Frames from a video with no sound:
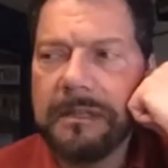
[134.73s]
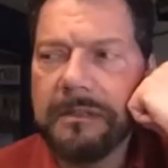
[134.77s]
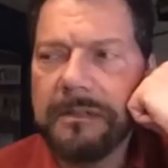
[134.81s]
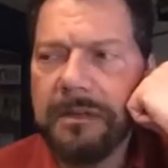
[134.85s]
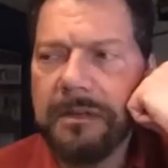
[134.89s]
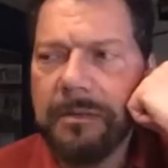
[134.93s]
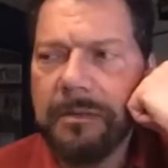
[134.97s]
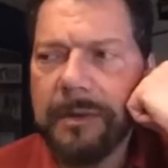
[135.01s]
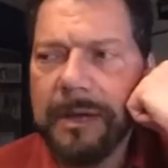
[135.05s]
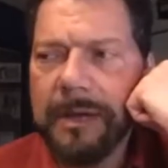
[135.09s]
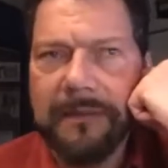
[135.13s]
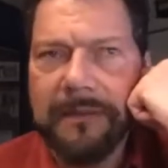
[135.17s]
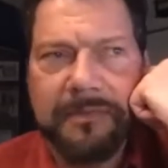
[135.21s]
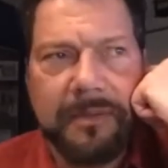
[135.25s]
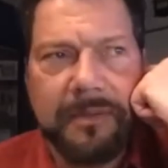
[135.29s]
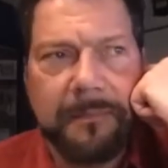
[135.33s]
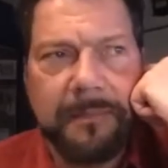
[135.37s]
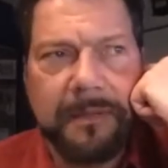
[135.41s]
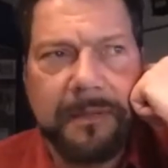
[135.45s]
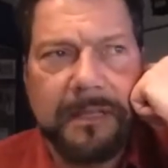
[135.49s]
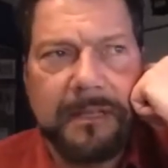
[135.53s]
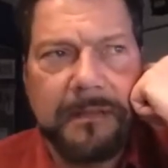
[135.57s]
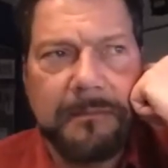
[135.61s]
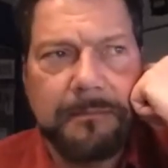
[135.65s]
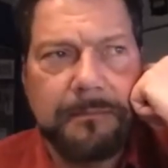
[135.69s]
you have
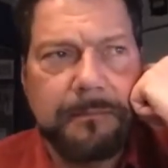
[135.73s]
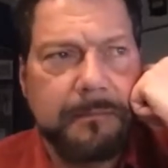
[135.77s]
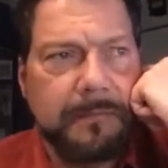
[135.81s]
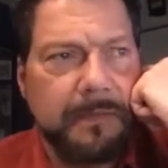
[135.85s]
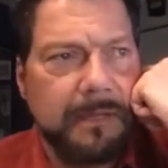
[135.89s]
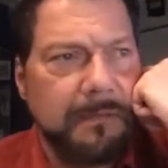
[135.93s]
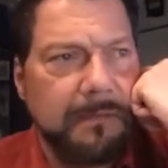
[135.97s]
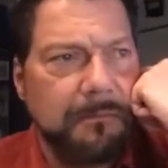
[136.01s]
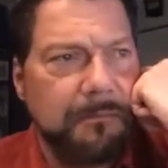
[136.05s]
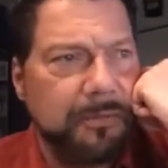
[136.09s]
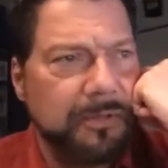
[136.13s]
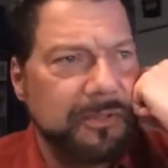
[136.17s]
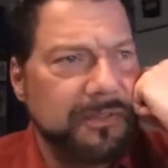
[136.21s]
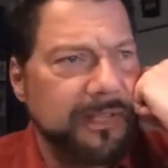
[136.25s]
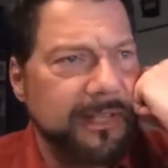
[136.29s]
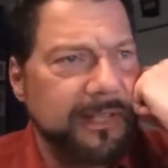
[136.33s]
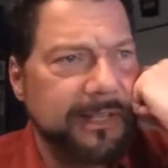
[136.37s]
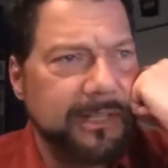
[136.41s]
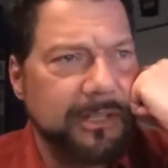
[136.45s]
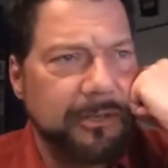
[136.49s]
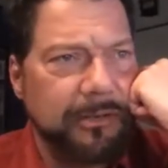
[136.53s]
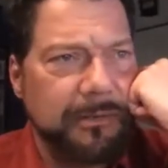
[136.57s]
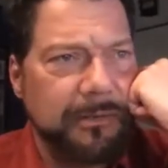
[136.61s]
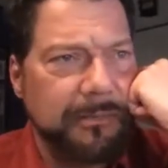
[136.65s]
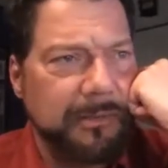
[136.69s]
something in
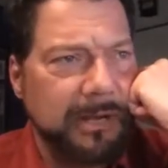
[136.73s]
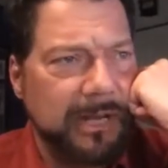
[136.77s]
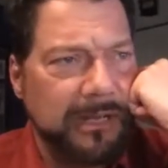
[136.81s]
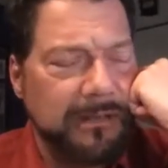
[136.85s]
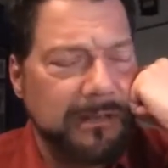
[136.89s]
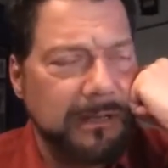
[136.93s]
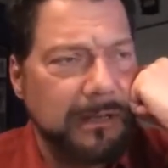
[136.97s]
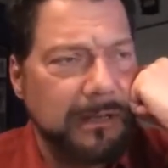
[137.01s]
particular in mind?